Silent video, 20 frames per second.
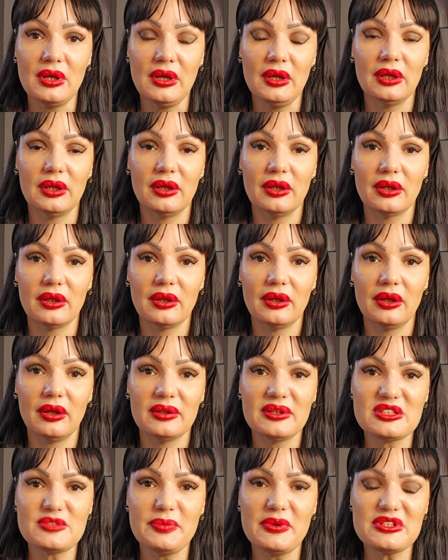
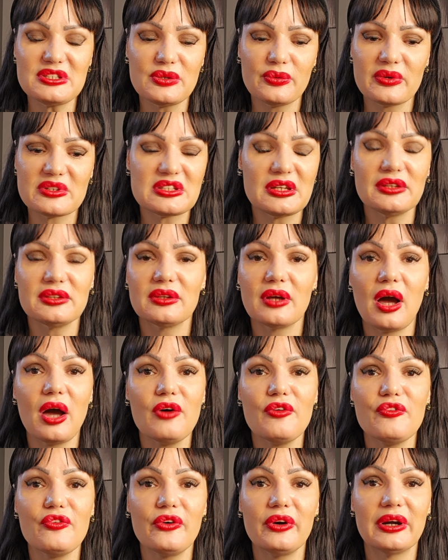This person was not
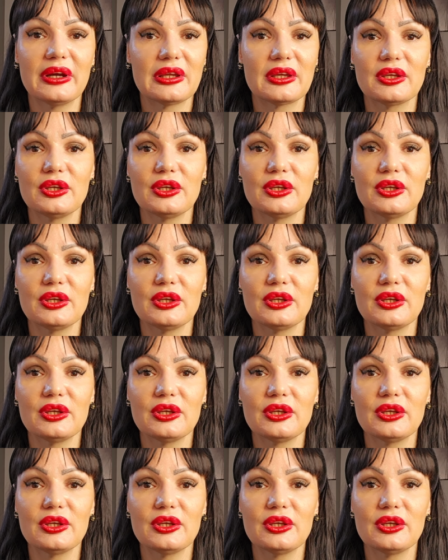offering